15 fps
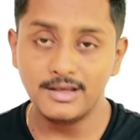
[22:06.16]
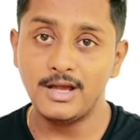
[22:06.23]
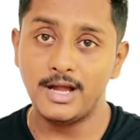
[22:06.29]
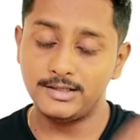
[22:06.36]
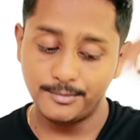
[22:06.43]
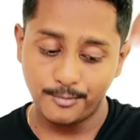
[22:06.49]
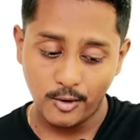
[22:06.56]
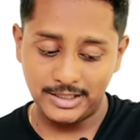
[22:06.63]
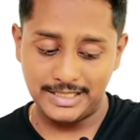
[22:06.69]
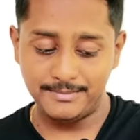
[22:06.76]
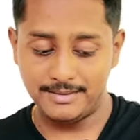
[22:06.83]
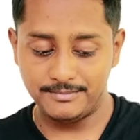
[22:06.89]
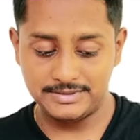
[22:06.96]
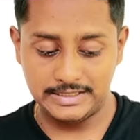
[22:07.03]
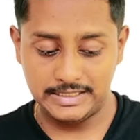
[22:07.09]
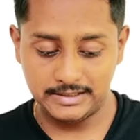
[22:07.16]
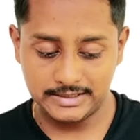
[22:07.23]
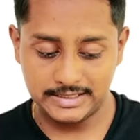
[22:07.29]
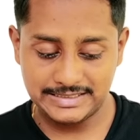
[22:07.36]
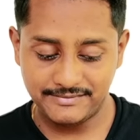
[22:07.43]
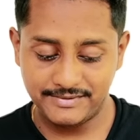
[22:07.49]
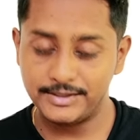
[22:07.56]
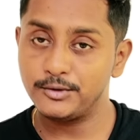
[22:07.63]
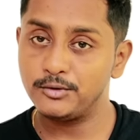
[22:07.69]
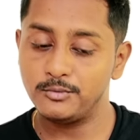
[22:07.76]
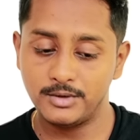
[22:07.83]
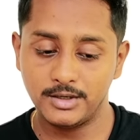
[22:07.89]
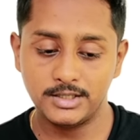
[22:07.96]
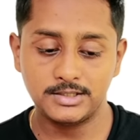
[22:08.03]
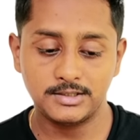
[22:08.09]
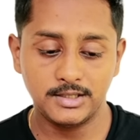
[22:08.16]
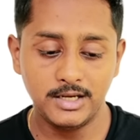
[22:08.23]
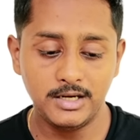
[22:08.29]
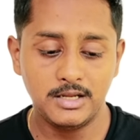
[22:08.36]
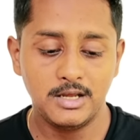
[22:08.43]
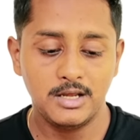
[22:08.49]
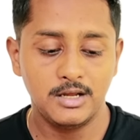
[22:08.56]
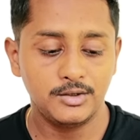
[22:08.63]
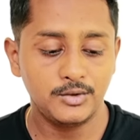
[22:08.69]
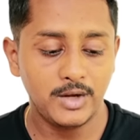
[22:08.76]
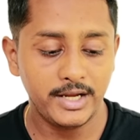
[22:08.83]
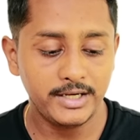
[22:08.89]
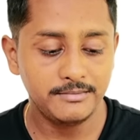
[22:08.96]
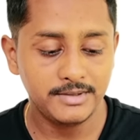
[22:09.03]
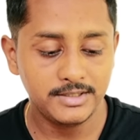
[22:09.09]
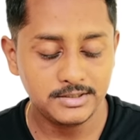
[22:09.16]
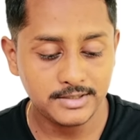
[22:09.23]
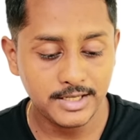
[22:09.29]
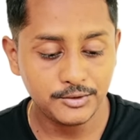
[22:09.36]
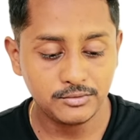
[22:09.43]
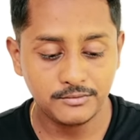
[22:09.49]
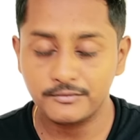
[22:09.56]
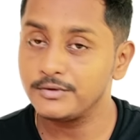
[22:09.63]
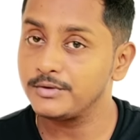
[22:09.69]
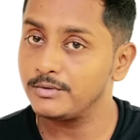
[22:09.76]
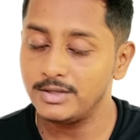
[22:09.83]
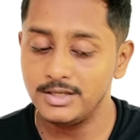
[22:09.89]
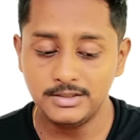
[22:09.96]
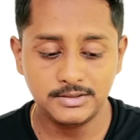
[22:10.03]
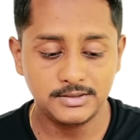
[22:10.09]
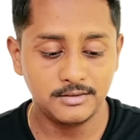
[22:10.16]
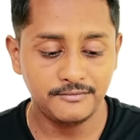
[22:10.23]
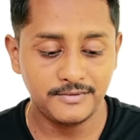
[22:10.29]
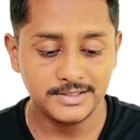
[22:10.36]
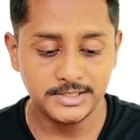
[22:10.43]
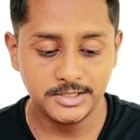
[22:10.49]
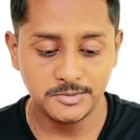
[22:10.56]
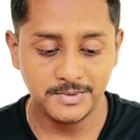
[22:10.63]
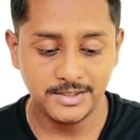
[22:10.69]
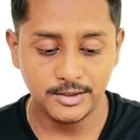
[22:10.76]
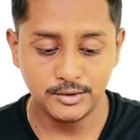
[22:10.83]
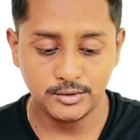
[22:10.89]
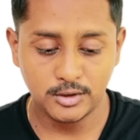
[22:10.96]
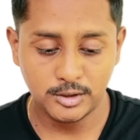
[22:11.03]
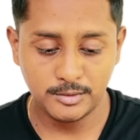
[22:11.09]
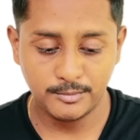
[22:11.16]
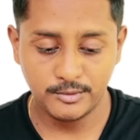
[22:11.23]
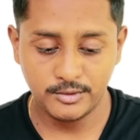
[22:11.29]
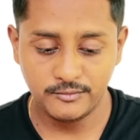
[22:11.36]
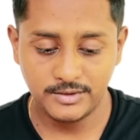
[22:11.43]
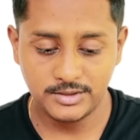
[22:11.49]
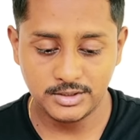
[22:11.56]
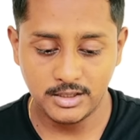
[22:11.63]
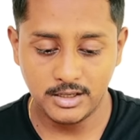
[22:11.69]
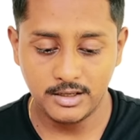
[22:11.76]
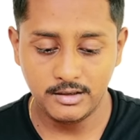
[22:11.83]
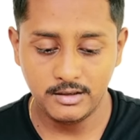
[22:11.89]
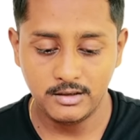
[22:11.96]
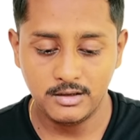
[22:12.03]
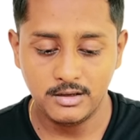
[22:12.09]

at the bottom i'm seeing that 72 words there to hide my stash of goodies the first speaker talked about which are